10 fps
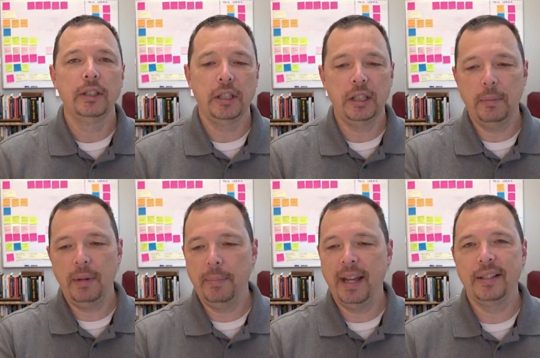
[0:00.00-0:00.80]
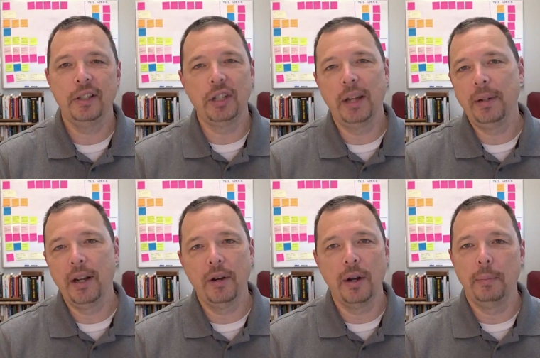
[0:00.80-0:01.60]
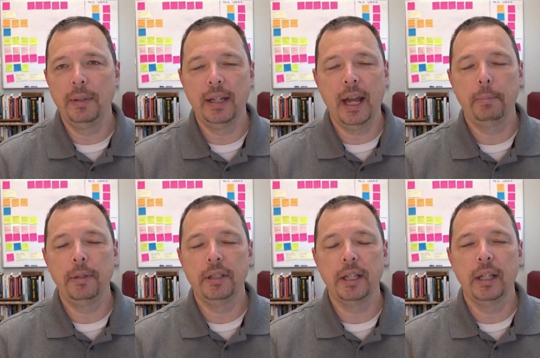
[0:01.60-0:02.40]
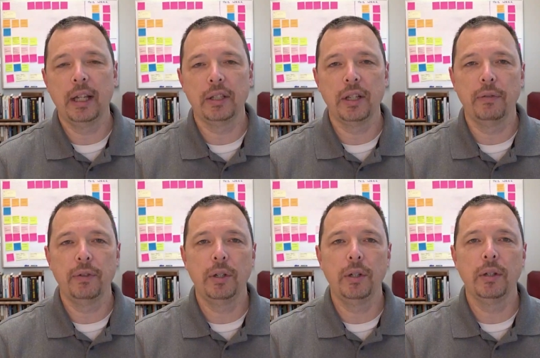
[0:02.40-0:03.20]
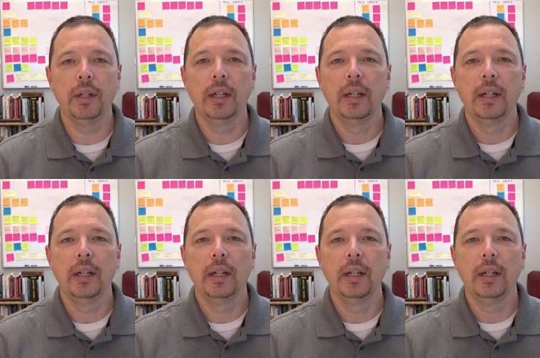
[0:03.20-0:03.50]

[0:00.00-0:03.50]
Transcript: Just send me a message, let me know. I'll be happy to send that stuff to you